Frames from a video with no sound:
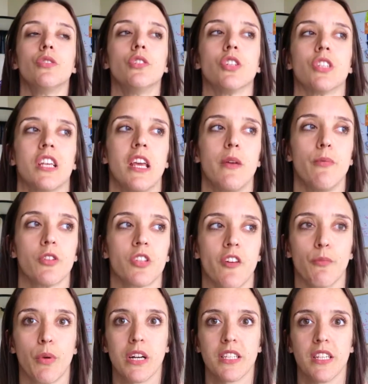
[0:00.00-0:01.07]
to just keep
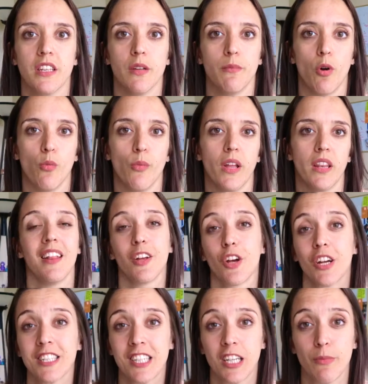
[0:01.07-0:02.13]
yourself present in the moment. In the
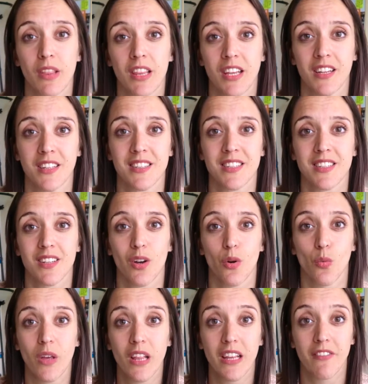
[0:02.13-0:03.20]
grand scheme of things,
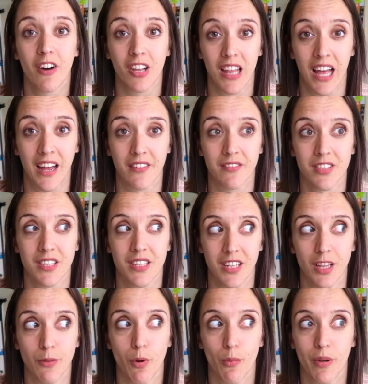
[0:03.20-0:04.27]
we live our lives
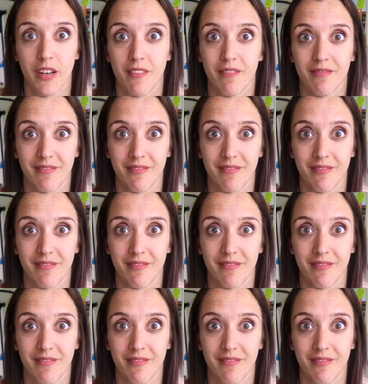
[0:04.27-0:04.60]
in the moment.